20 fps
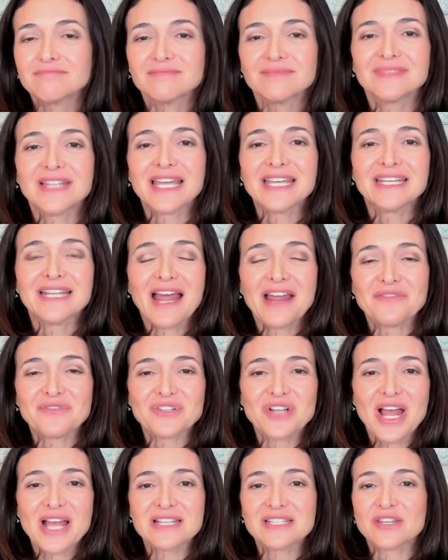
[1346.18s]
they can
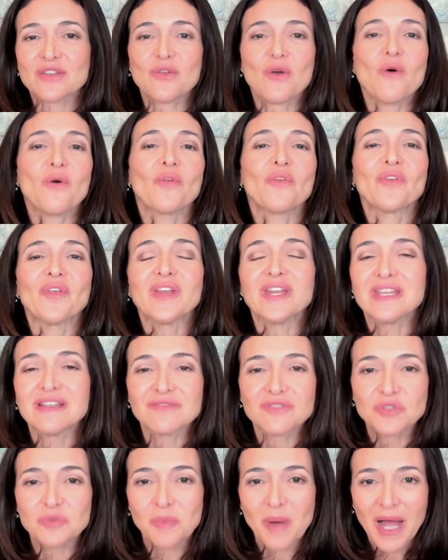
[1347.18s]
advertise to the whole city
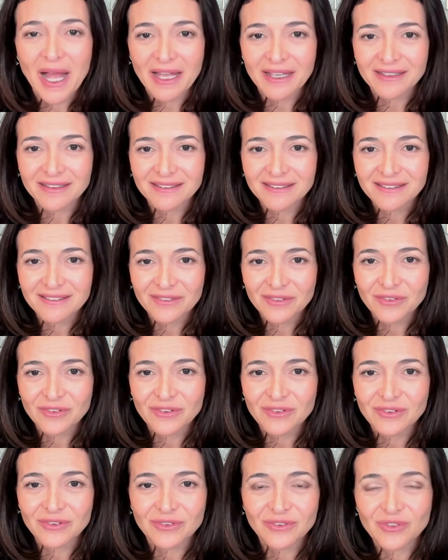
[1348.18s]
of Dubai,
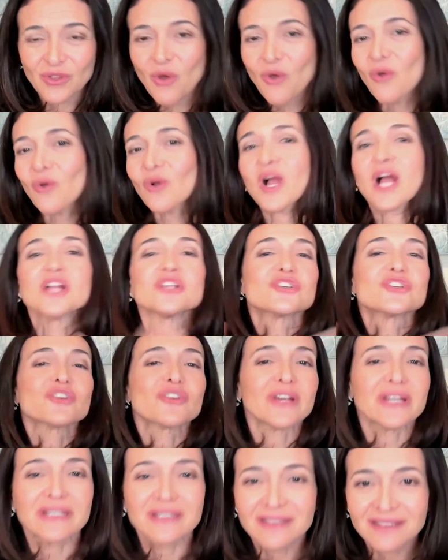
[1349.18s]
the whole
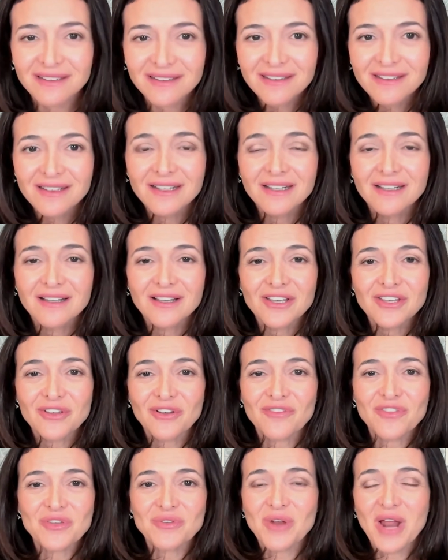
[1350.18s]
country, the
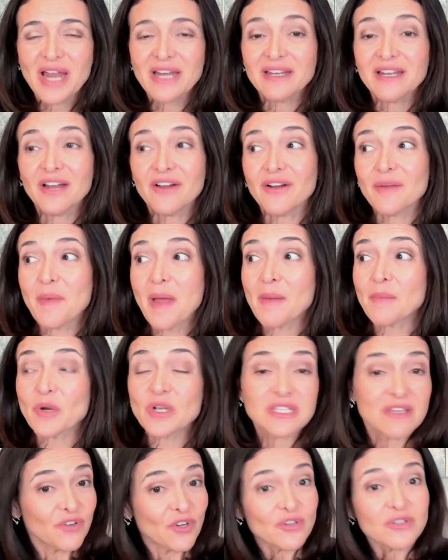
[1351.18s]
United Arab
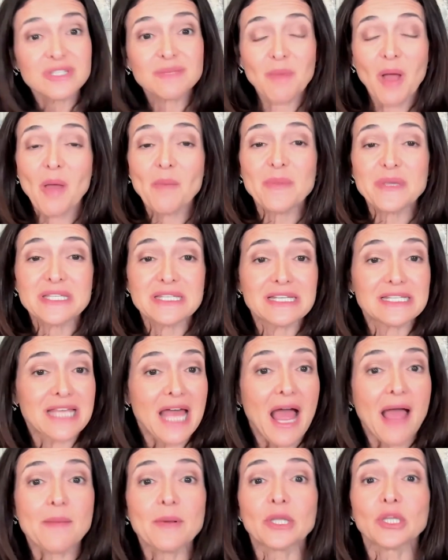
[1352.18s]
Emirates. If you're a small business,
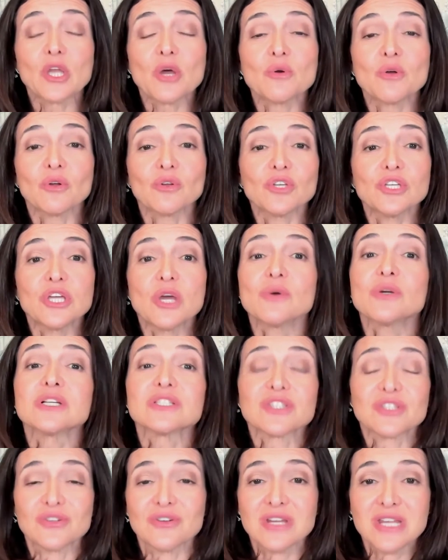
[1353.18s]
I'm a local yoga
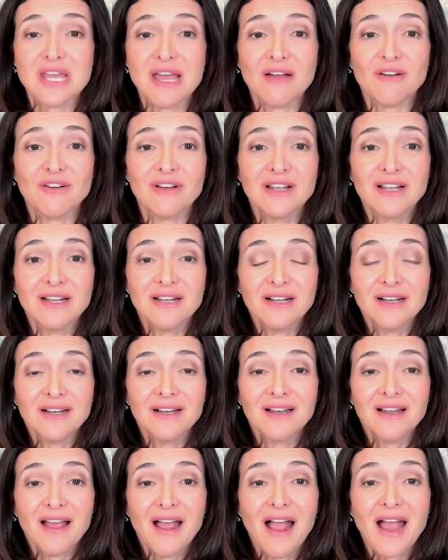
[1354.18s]
studio.
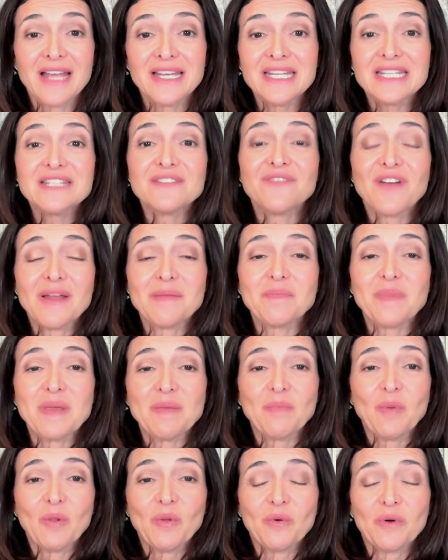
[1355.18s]
I need to find
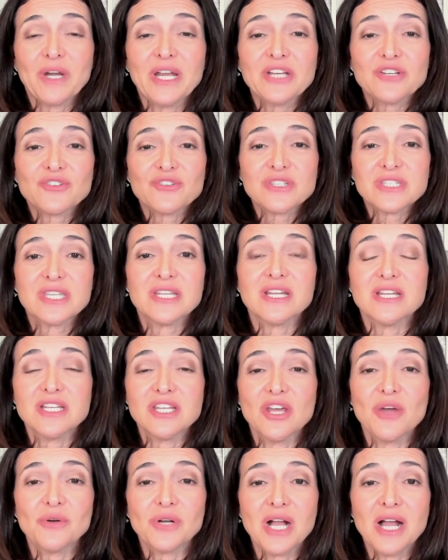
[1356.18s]
people who are interested in
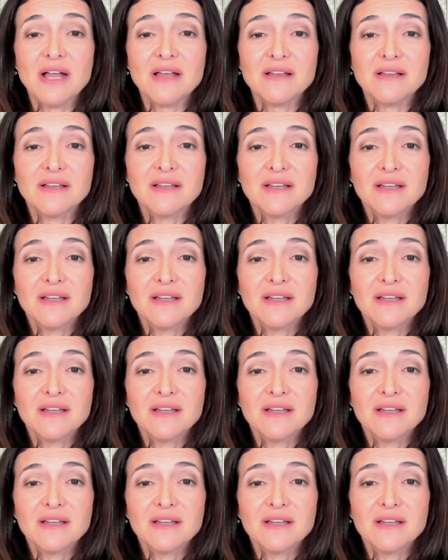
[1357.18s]
yoga